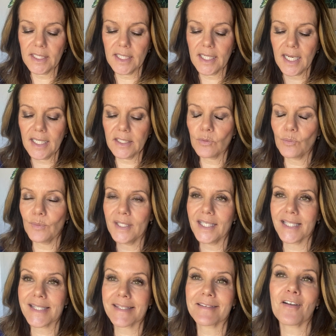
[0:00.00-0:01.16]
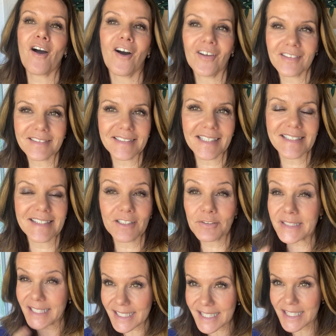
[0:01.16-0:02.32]
night, weekends, and holidays? They're
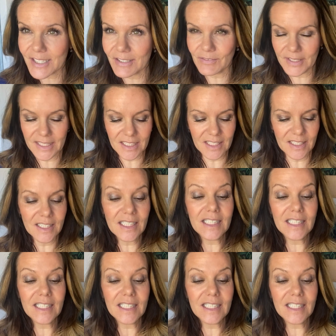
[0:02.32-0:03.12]
testing you here.